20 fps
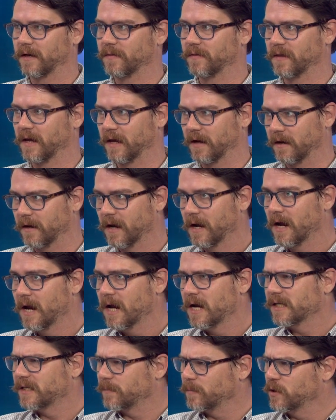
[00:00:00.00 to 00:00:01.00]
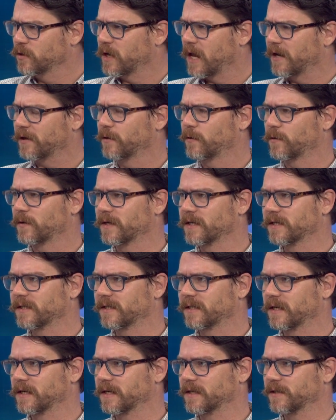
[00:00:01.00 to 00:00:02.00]
And then some new
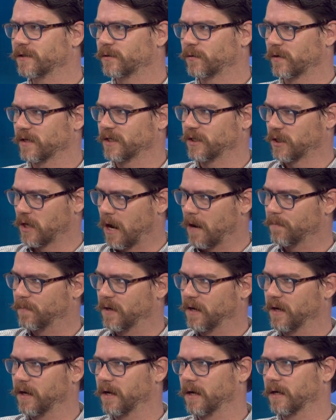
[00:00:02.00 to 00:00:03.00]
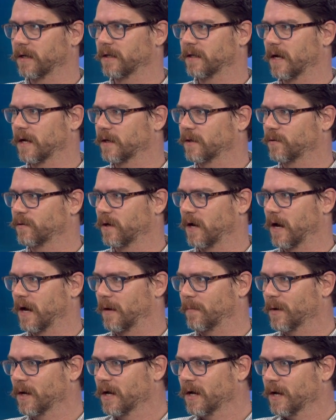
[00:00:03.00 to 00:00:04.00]
categories and sort of shopping like. Uh,